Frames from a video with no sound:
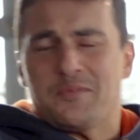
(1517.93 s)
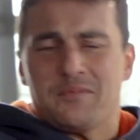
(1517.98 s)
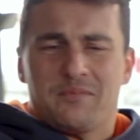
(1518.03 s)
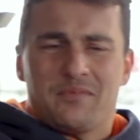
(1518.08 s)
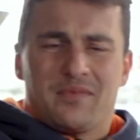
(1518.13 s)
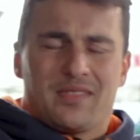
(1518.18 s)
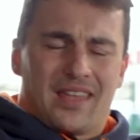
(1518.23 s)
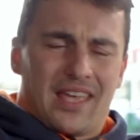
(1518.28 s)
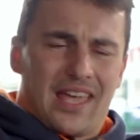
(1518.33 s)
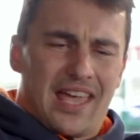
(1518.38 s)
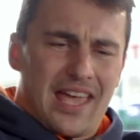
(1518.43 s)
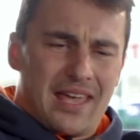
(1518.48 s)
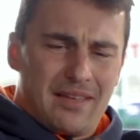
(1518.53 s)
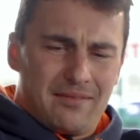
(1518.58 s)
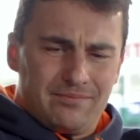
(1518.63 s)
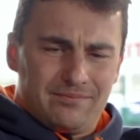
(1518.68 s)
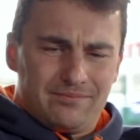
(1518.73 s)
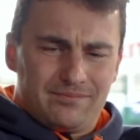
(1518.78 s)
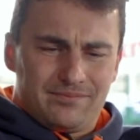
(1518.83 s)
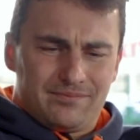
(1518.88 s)

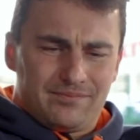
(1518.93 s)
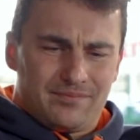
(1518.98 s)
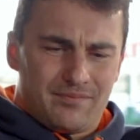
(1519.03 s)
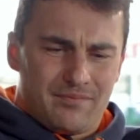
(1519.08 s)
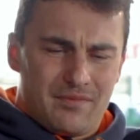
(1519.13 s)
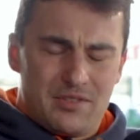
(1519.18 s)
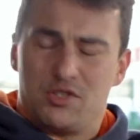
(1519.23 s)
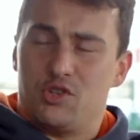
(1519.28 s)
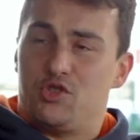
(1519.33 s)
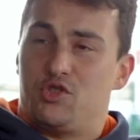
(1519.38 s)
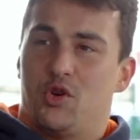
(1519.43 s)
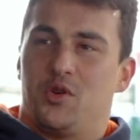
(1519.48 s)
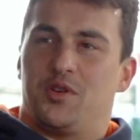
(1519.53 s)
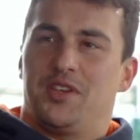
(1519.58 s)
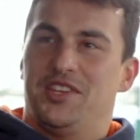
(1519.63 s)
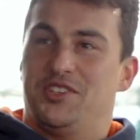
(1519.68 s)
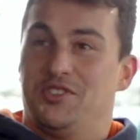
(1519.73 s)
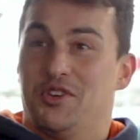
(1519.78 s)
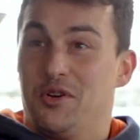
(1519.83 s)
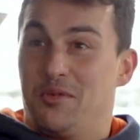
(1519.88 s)
Mr.
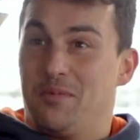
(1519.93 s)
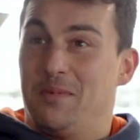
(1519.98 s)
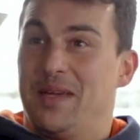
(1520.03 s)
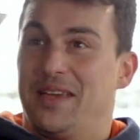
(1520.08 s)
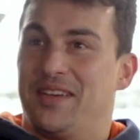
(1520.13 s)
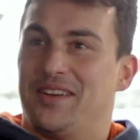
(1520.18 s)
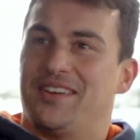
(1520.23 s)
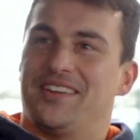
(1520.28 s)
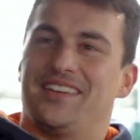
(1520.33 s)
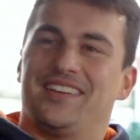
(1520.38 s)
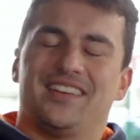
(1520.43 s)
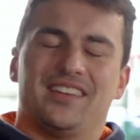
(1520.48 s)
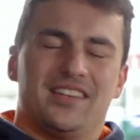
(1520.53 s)
Jokey Joke Maker.